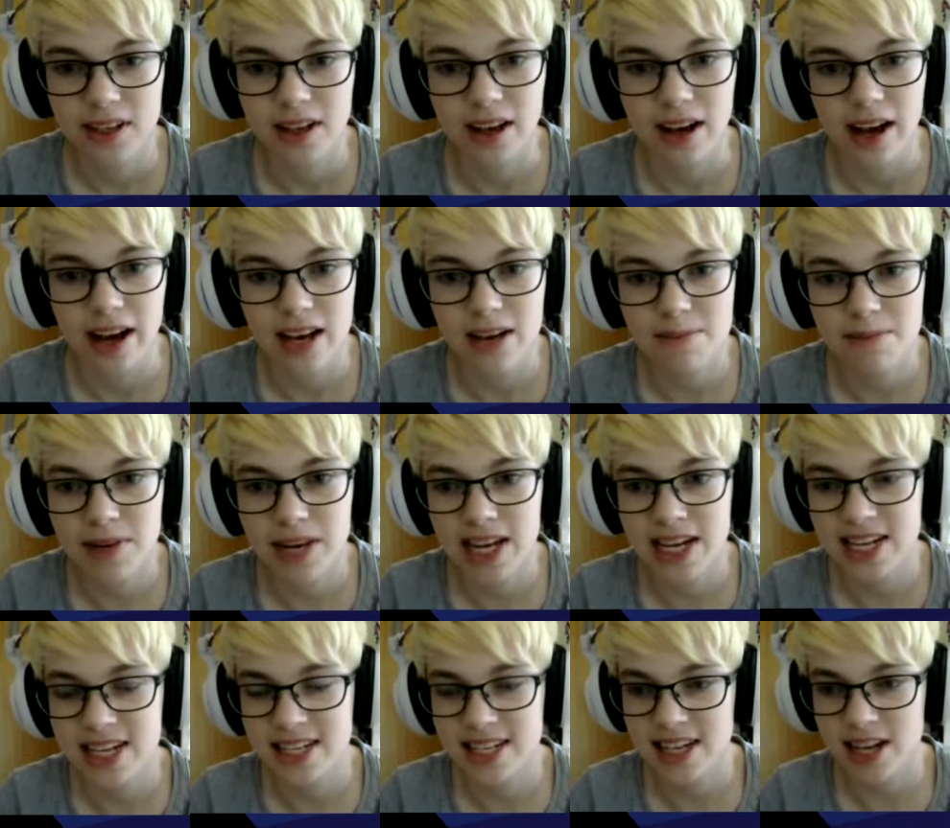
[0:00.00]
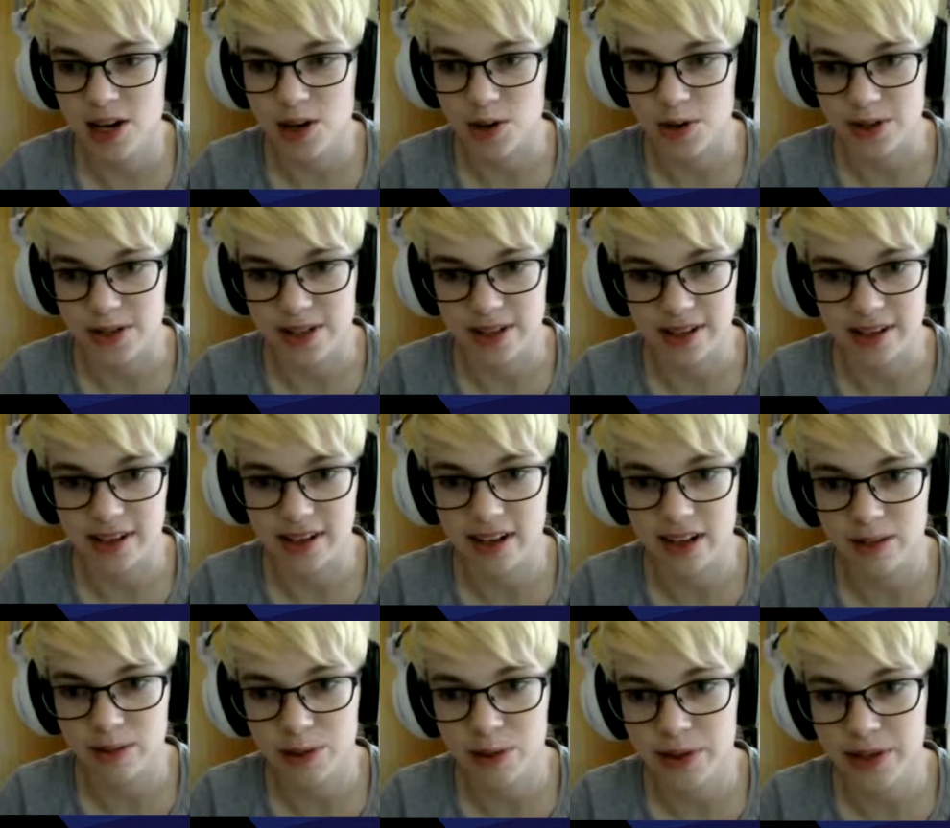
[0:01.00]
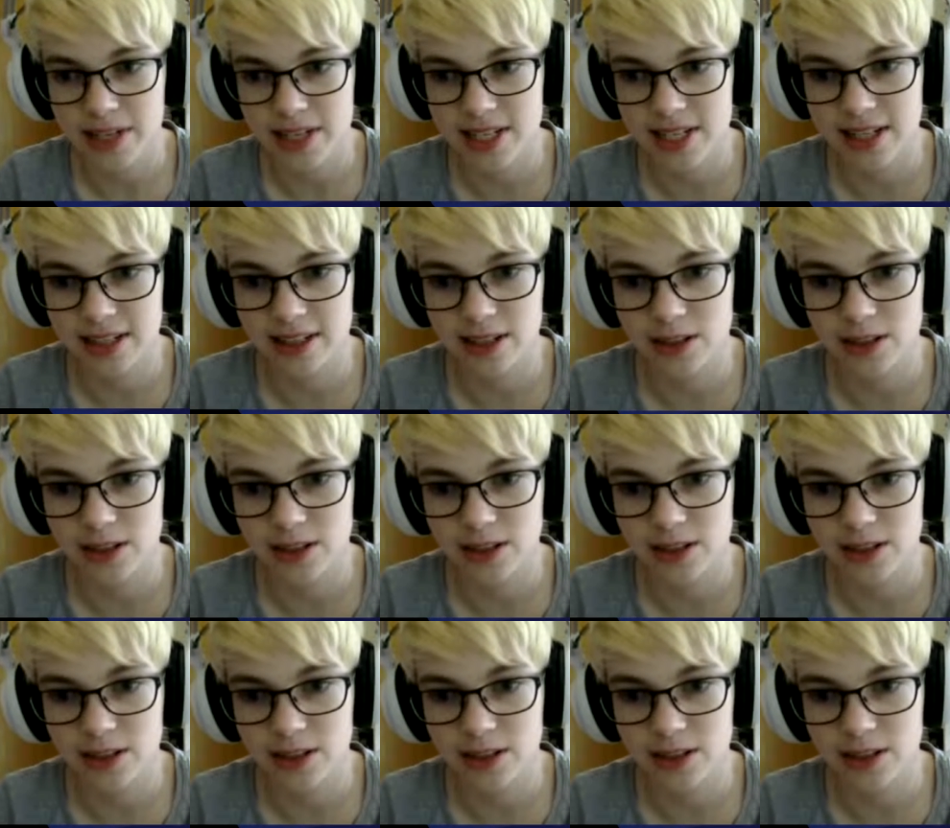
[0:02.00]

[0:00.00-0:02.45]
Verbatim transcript: I'm Lady Sekos. I can help you understand the